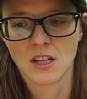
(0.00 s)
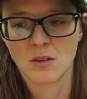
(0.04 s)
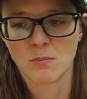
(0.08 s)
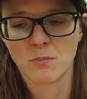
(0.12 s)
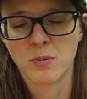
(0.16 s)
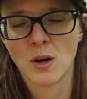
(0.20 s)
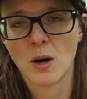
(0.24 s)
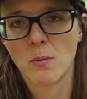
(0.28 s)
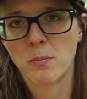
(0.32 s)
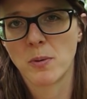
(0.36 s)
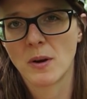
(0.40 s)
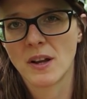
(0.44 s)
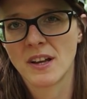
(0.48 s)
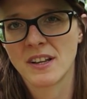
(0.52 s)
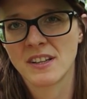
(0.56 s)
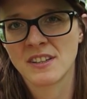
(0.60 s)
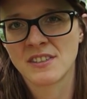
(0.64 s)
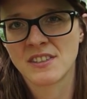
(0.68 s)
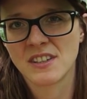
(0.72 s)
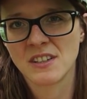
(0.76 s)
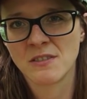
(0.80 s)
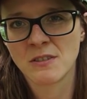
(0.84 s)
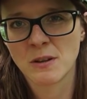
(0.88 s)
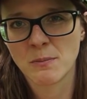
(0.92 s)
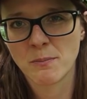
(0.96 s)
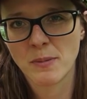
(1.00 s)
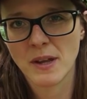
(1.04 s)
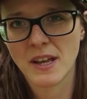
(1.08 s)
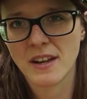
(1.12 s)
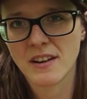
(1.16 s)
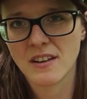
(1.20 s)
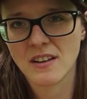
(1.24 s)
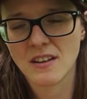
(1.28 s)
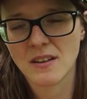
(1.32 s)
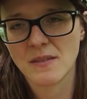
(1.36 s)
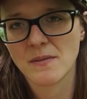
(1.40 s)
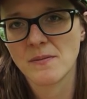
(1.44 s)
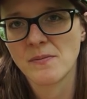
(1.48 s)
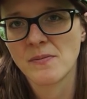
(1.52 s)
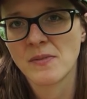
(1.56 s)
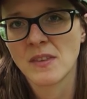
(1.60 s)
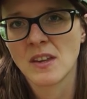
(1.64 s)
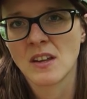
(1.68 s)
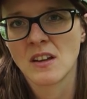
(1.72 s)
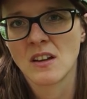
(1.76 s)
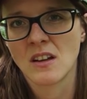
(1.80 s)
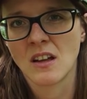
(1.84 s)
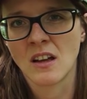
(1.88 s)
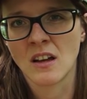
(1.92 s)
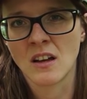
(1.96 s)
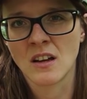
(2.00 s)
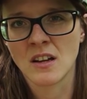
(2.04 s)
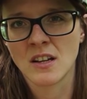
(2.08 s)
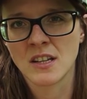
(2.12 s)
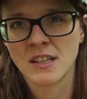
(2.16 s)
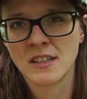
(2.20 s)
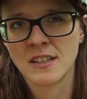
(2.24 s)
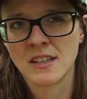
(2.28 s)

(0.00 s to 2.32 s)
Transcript: Poplar is even better. Uh,